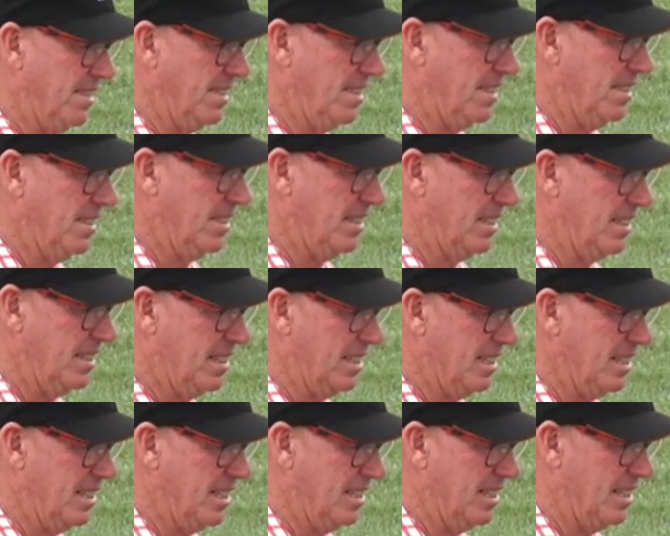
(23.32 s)

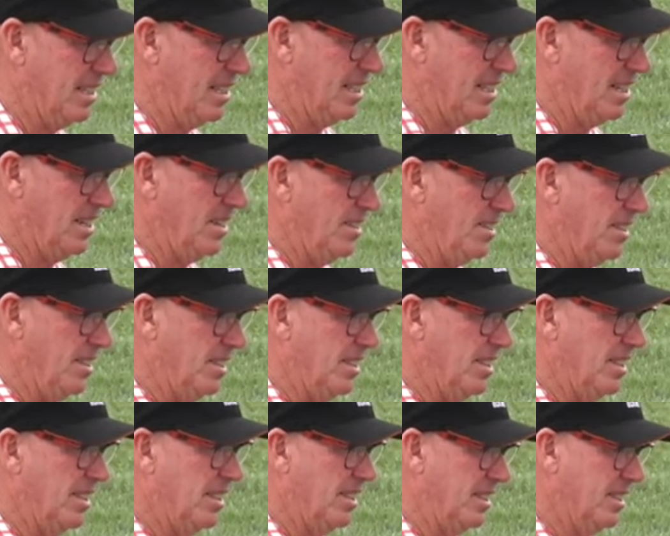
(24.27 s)

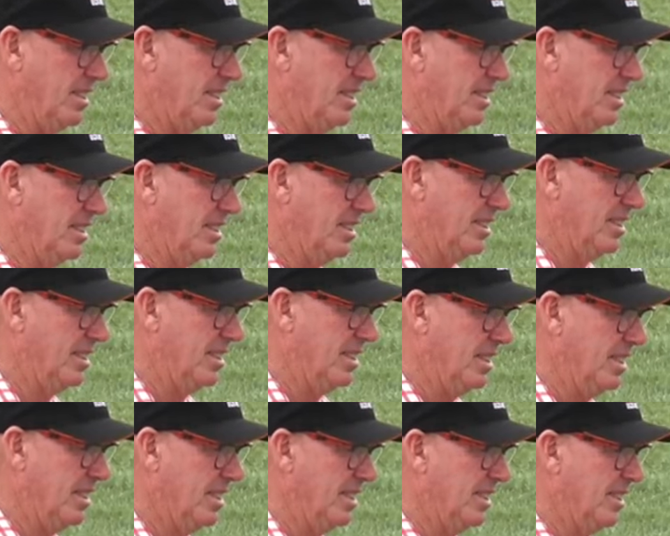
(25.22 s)

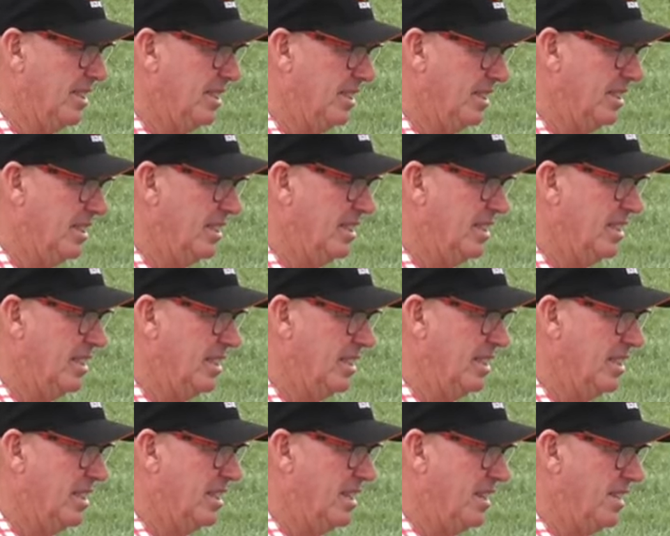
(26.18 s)

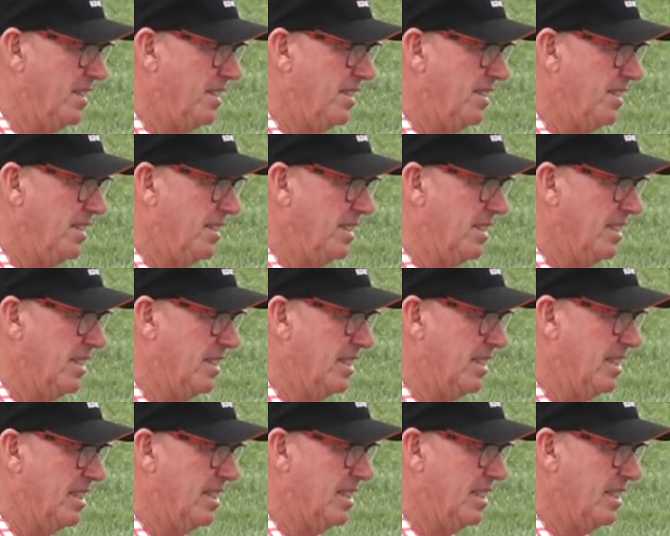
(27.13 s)

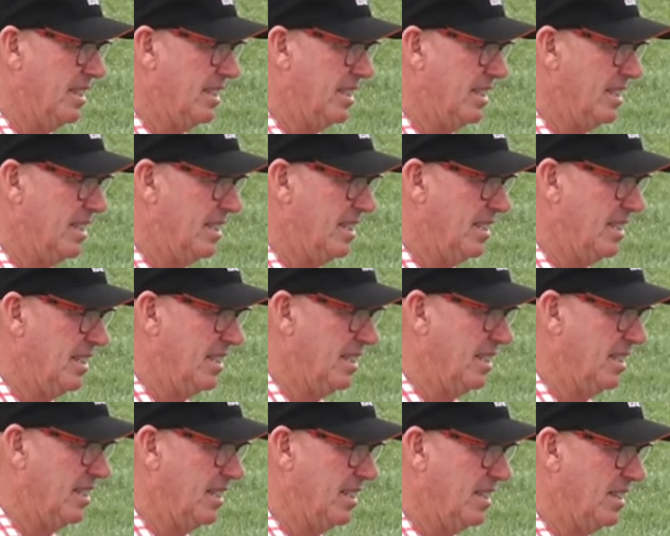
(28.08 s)

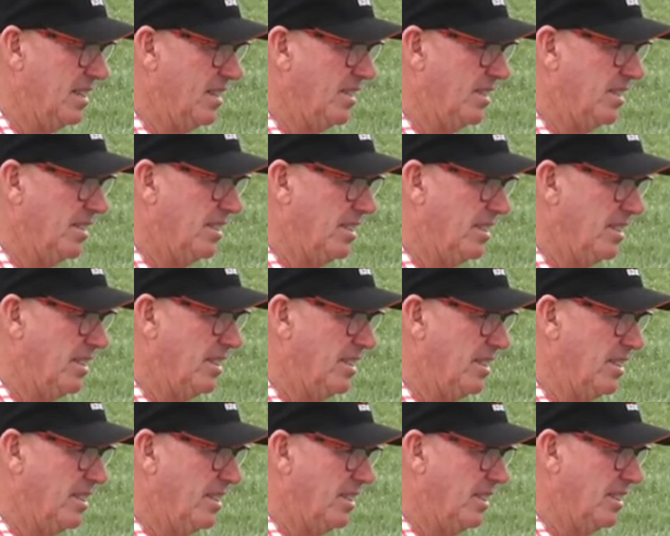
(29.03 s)

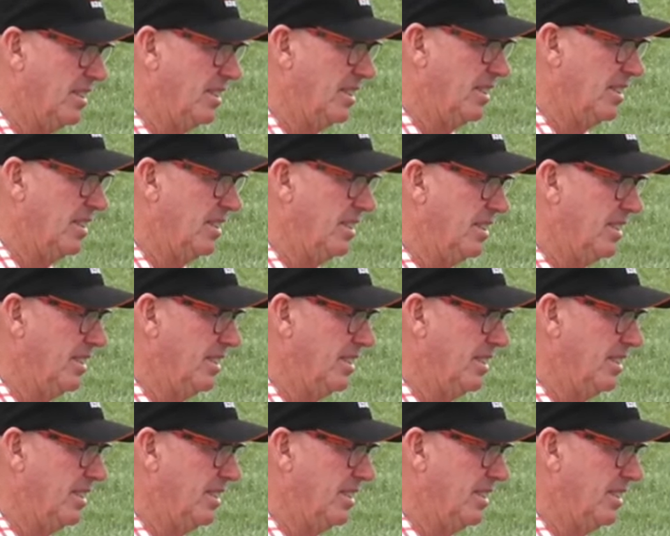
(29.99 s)
No words are spoken by the person on screen.